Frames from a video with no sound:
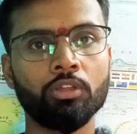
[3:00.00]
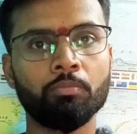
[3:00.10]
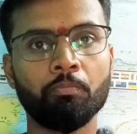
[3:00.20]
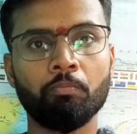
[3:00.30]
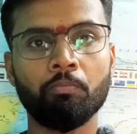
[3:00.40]
about
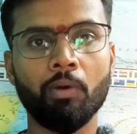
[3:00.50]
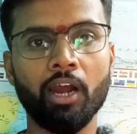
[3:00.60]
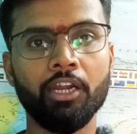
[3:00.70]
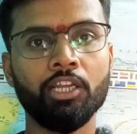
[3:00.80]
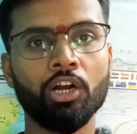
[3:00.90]
the
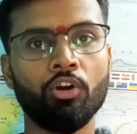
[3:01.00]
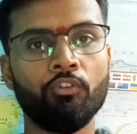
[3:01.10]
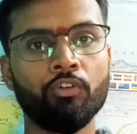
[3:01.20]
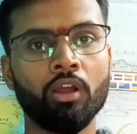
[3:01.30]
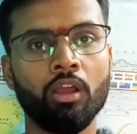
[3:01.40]
idea
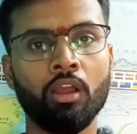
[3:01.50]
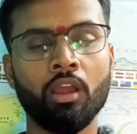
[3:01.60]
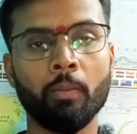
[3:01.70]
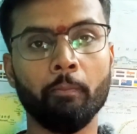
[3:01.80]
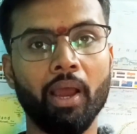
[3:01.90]
of
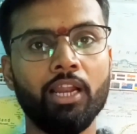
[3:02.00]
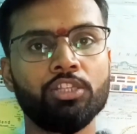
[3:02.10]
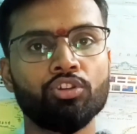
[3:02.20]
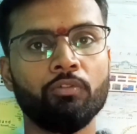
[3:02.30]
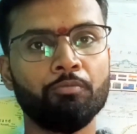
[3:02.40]

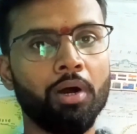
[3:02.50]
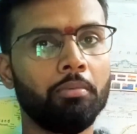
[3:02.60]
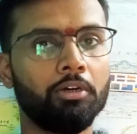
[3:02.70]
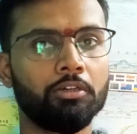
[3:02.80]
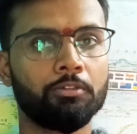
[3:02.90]
balance of
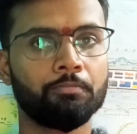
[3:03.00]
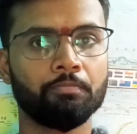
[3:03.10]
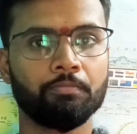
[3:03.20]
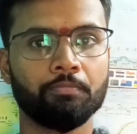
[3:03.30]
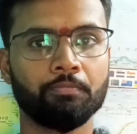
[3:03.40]
power?